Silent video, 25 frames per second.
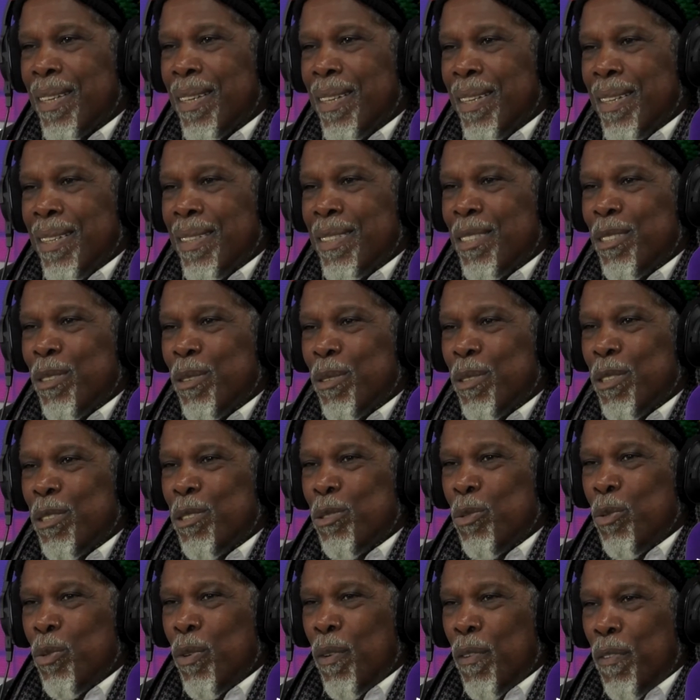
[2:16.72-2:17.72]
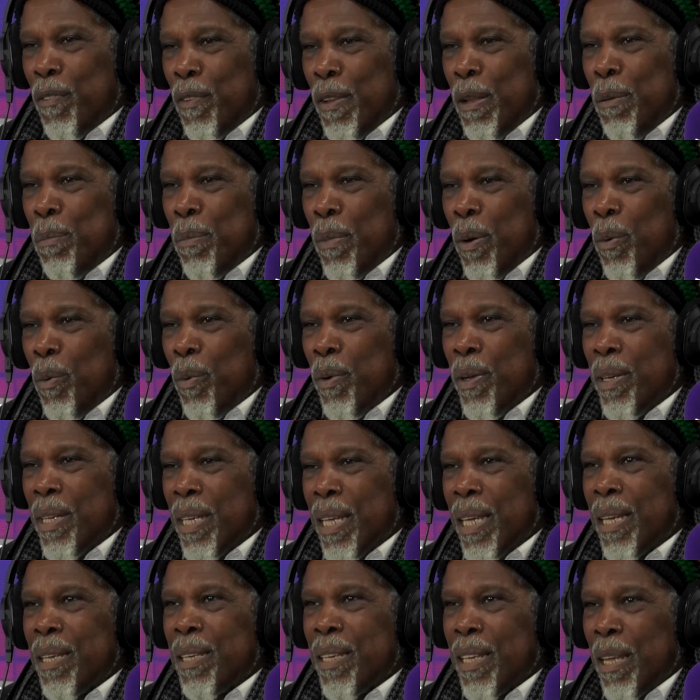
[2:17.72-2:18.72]
So to sort of feel my way and
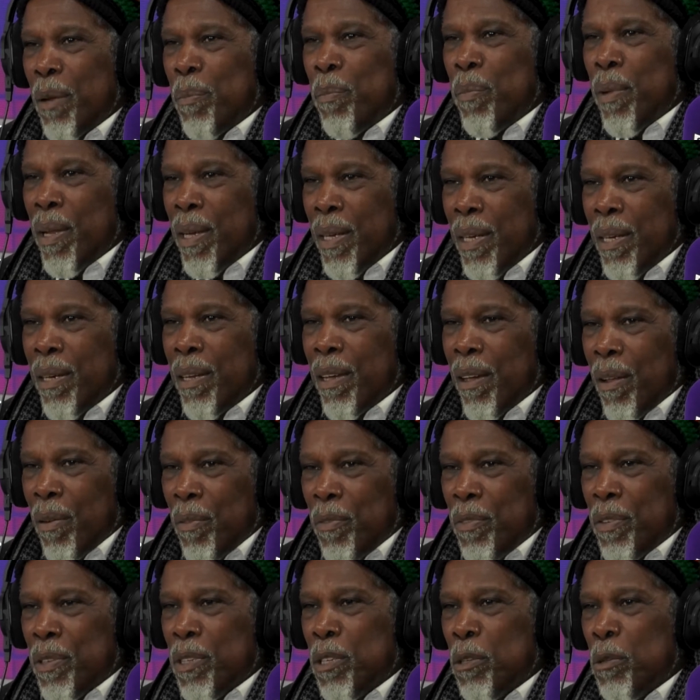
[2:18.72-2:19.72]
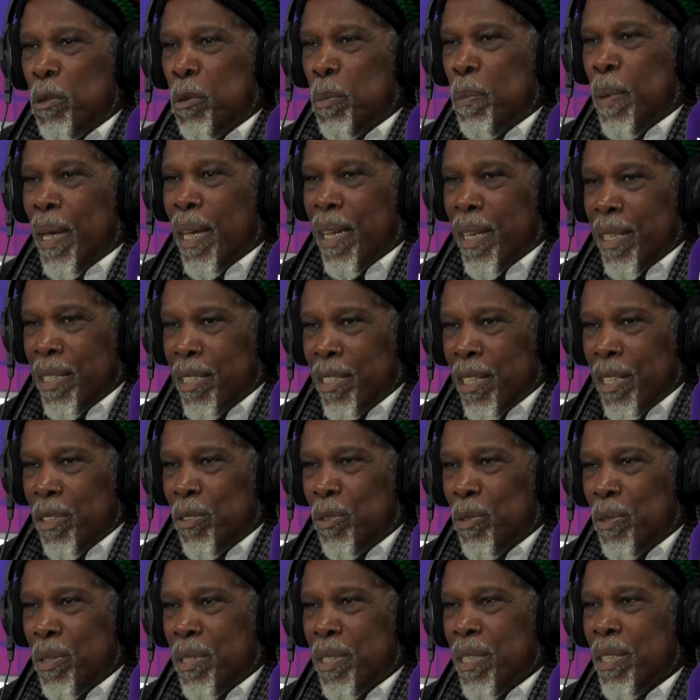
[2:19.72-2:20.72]
get my little confidence back, etc.,
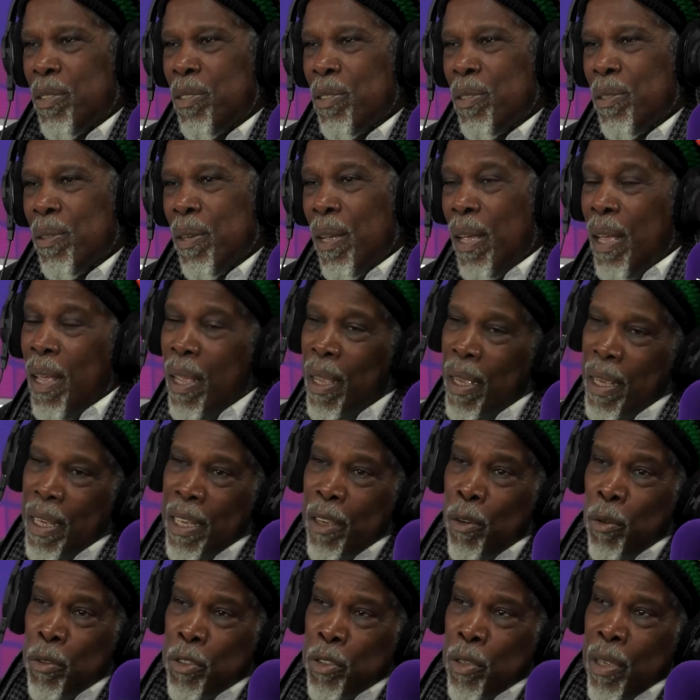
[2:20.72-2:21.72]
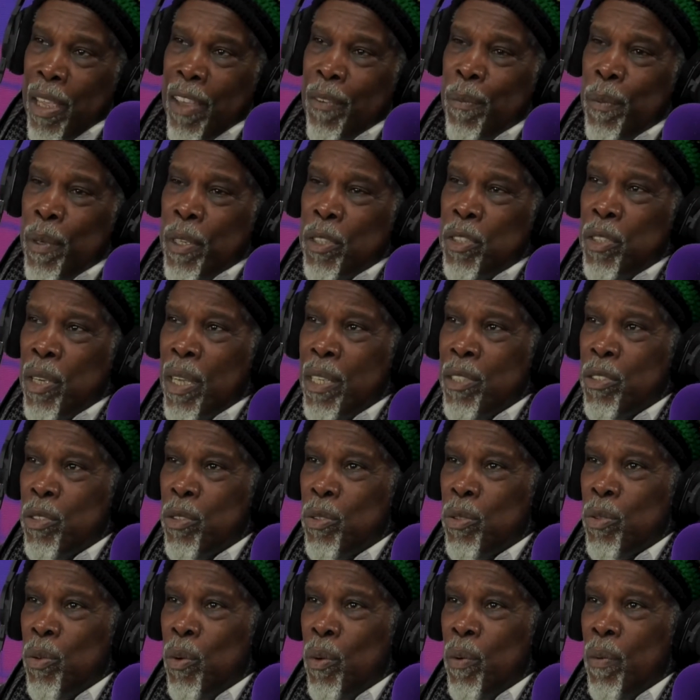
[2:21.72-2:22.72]
etc. It also gave me a chance to
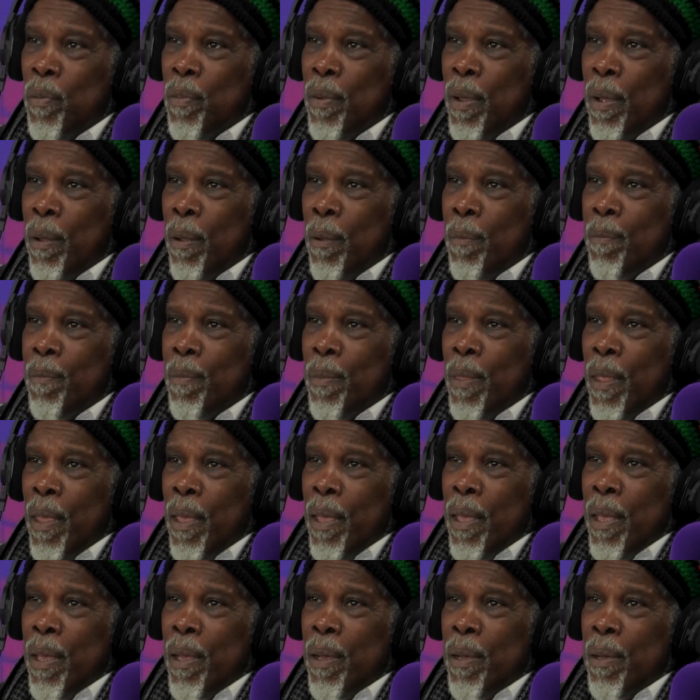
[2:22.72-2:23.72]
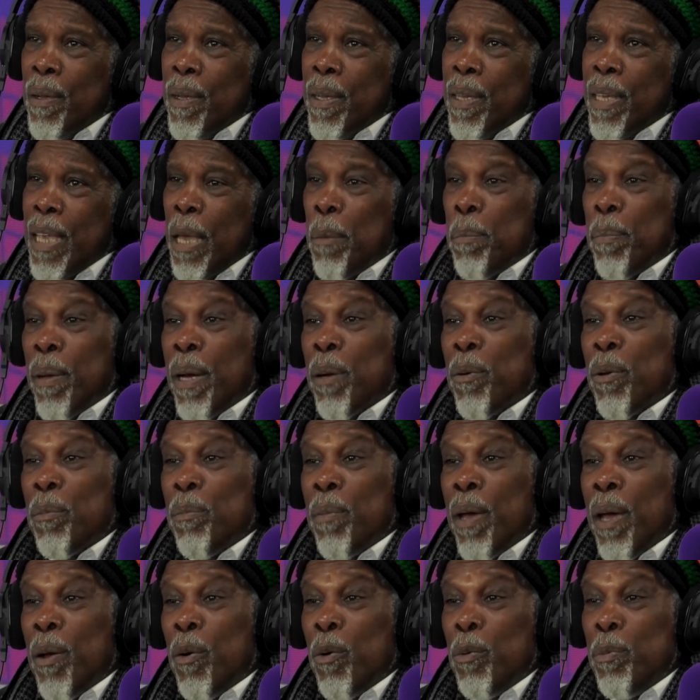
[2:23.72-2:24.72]
sort of get back with
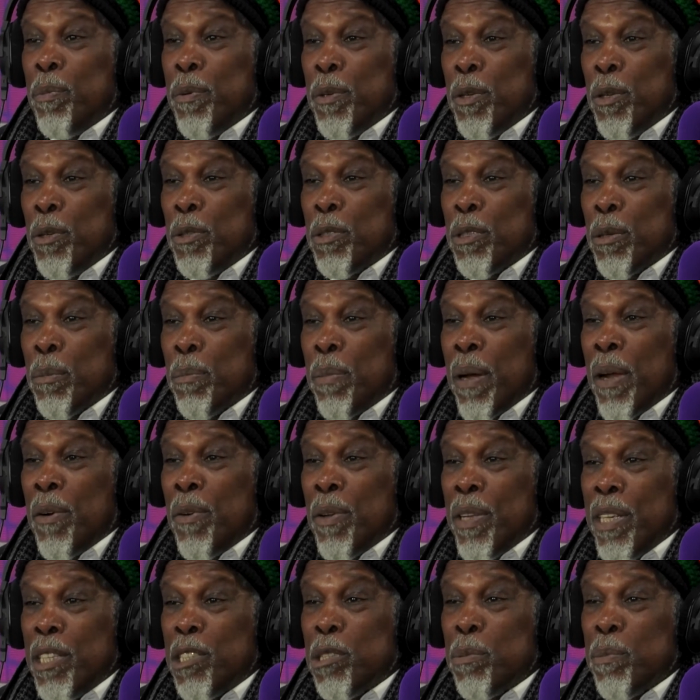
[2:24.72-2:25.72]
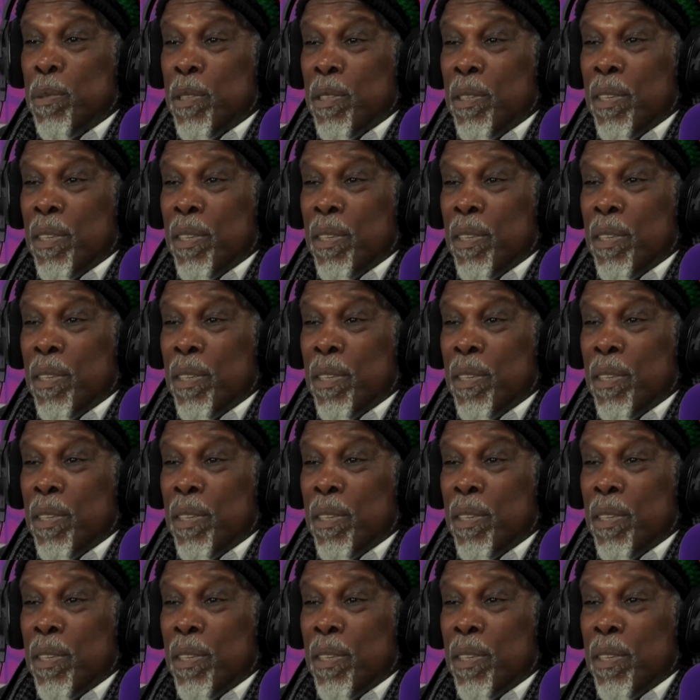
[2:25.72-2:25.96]
my old producer, Barry Eastman.